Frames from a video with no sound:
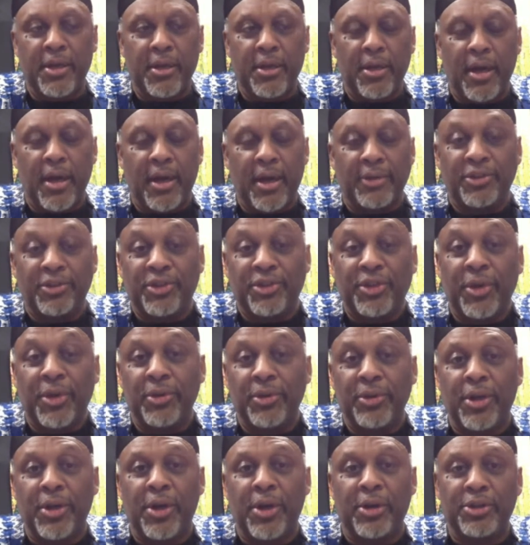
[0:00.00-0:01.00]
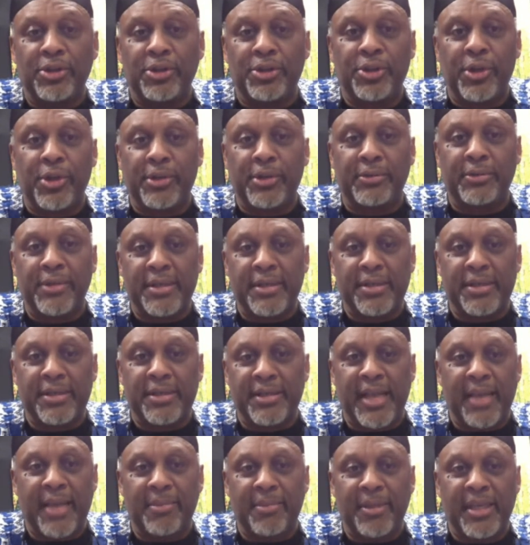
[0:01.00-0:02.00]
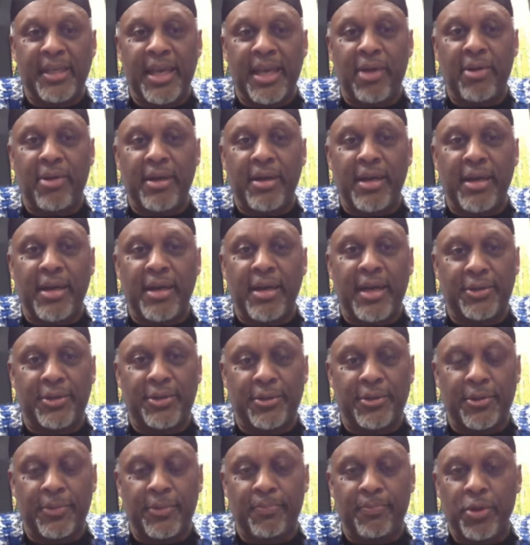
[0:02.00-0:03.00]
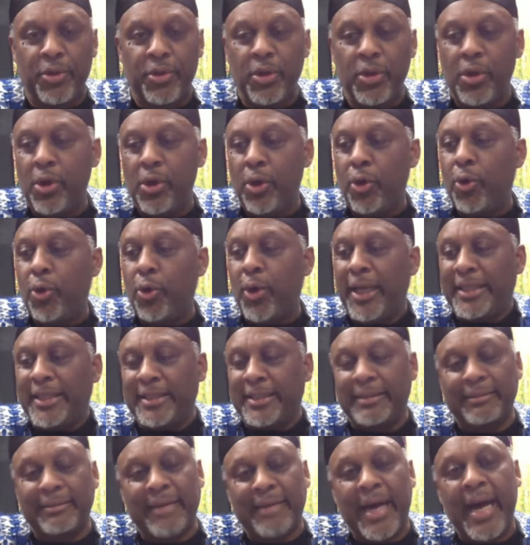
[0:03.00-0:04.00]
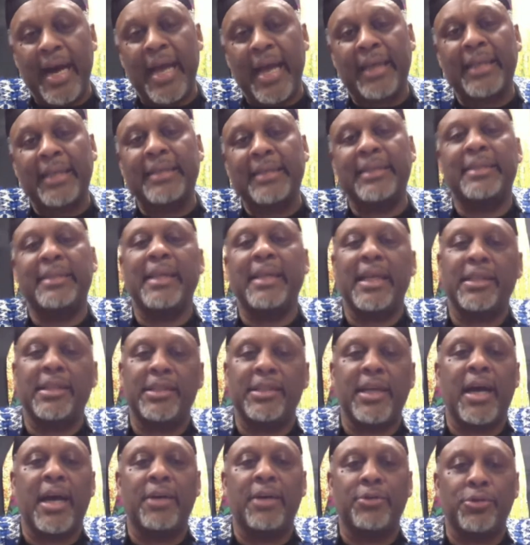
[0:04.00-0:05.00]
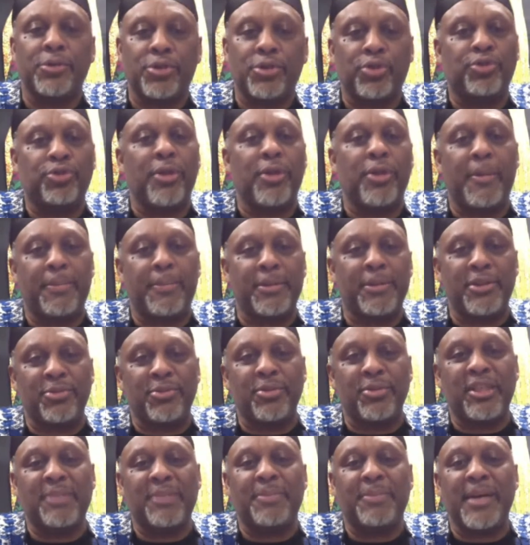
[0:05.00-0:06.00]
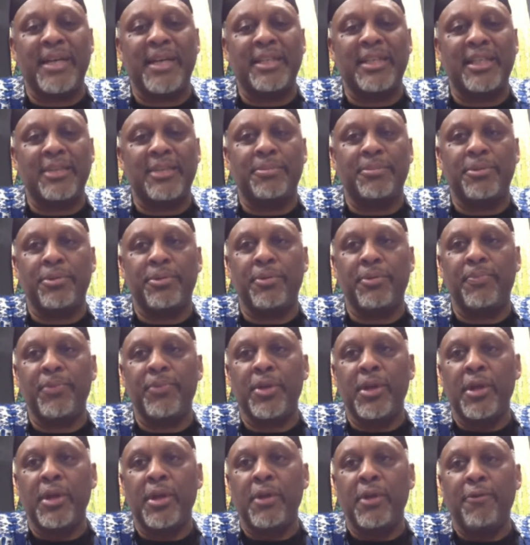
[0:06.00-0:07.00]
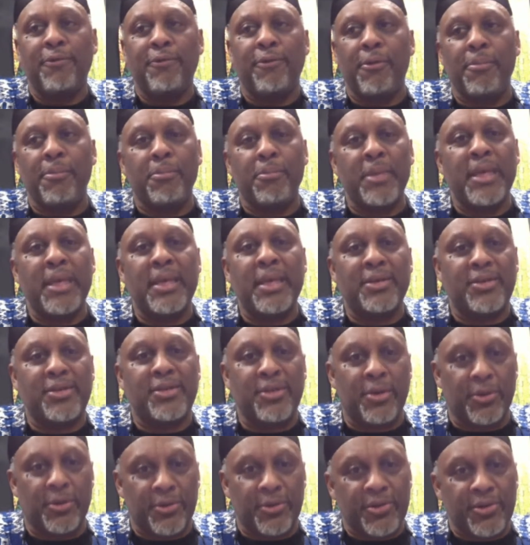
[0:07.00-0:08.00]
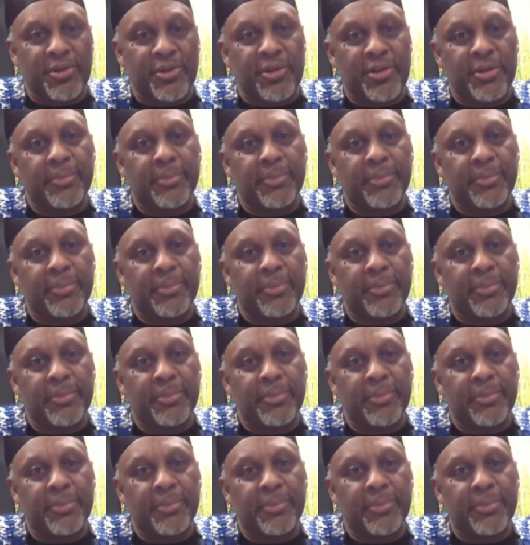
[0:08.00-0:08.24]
so-called journalist named Karen Hunter who has lied and said Donald Trump is responsible for measles.